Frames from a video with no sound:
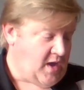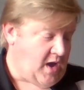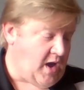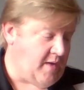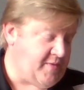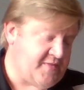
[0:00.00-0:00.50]

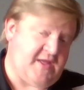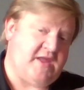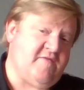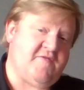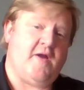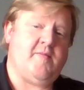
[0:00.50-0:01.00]
But thank
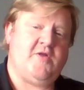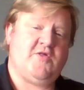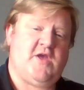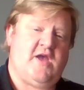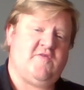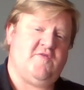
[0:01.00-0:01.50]
you very much,
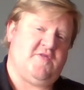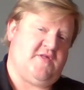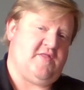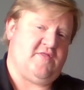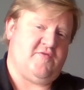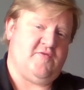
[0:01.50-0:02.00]
guys, for sitting through